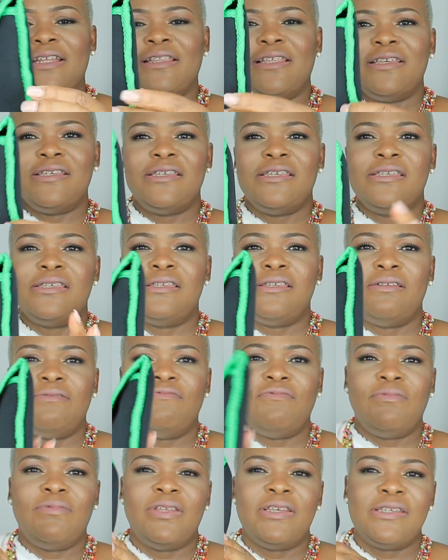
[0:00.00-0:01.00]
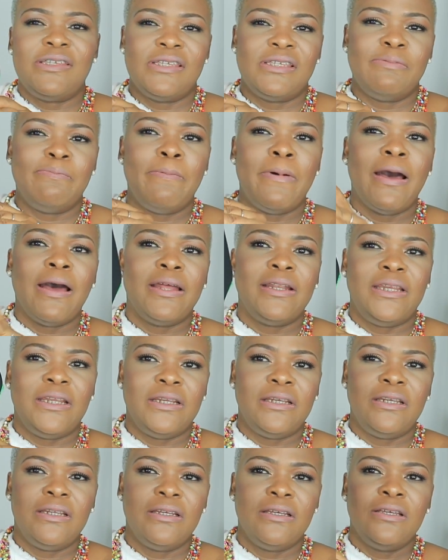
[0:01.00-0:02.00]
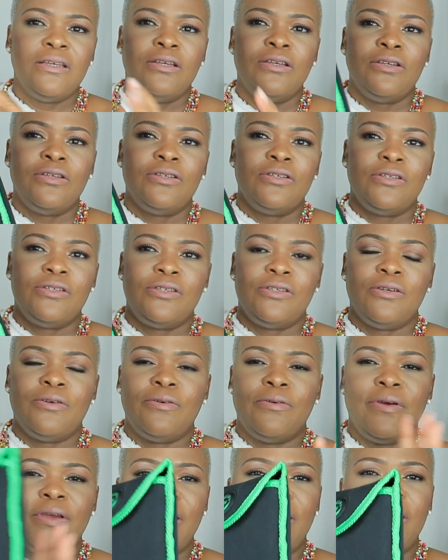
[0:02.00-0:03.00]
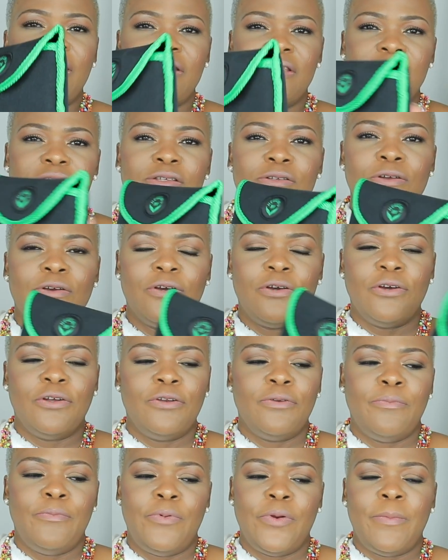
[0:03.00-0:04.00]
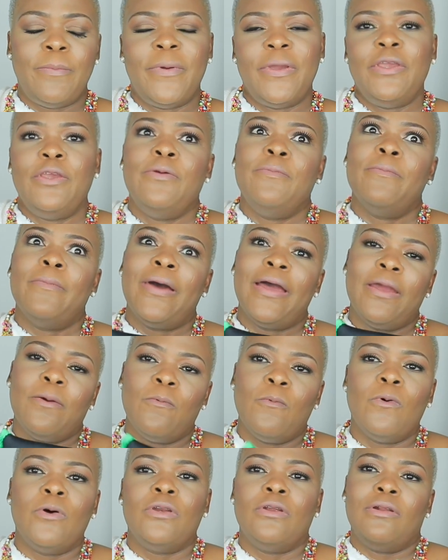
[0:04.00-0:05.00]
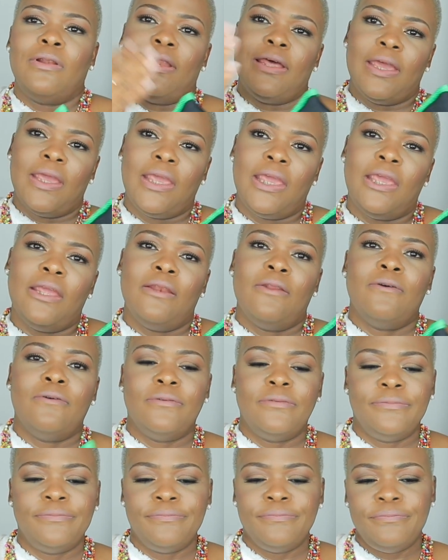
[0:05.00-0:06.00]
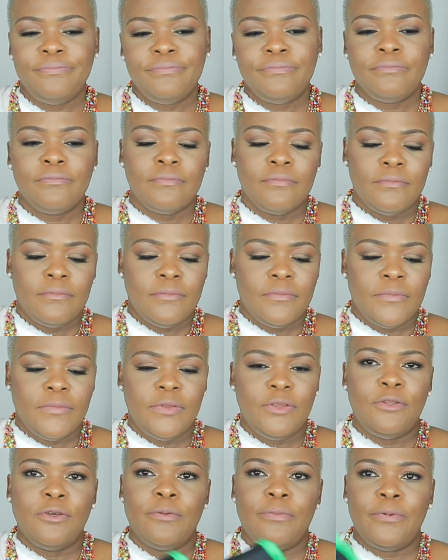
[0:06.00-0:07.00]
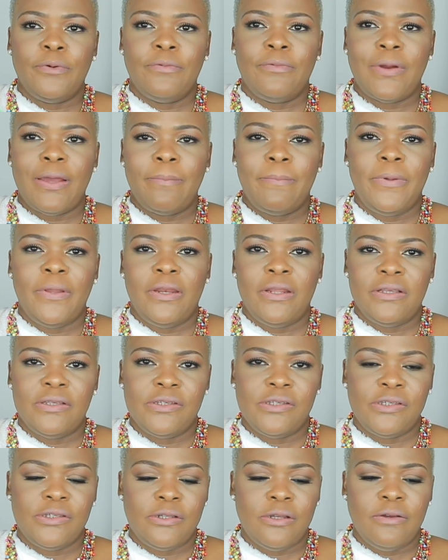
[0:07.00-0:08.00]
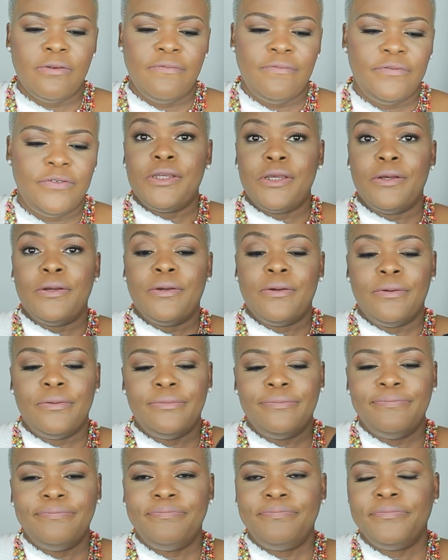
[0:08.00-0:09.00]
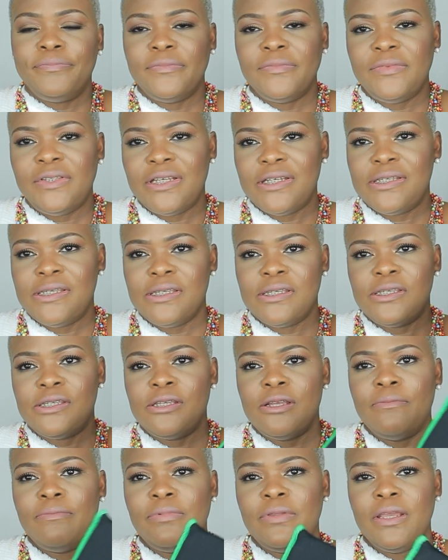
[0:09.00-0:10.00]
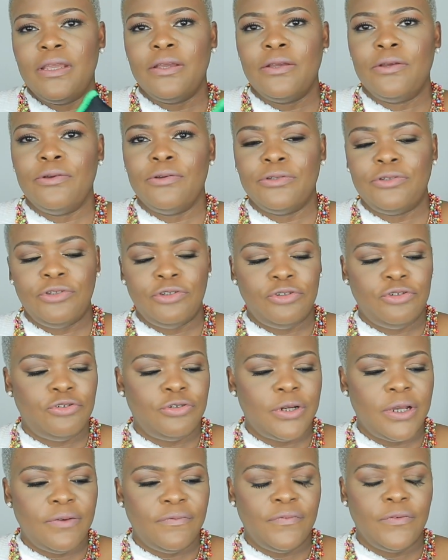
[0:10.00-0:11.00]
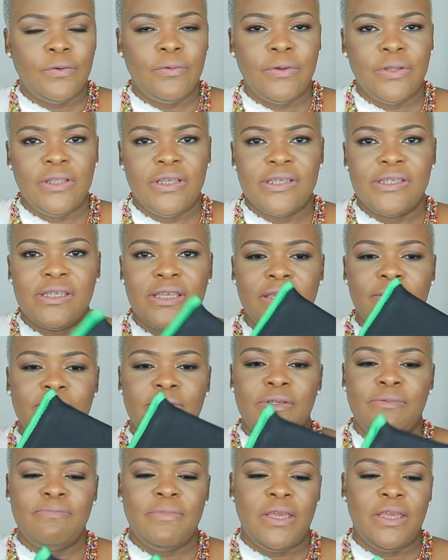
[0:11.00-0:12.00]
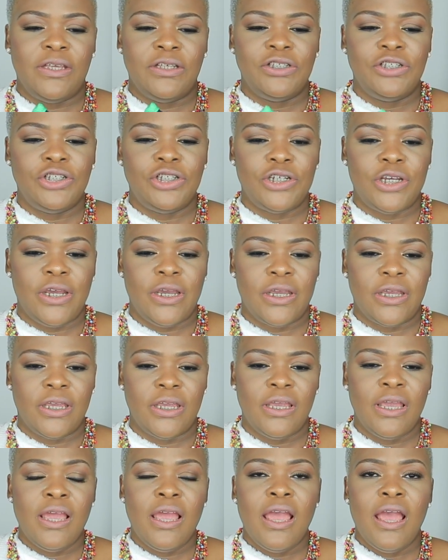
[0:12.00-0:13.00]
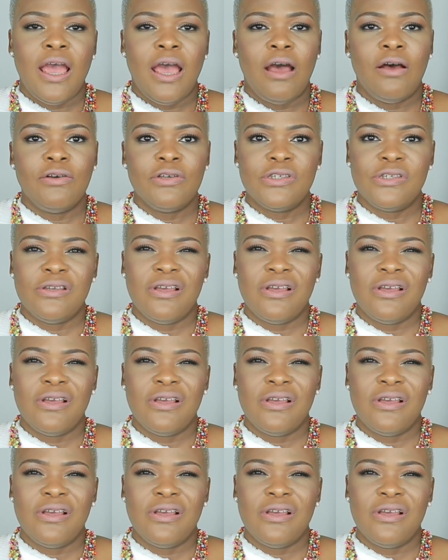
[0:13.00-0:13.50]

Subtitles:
this is padded, so it's not gonna break, but you might want to, like, you know, double wrap it and stuff. So This is something good to travel with. This keeps me in check. I also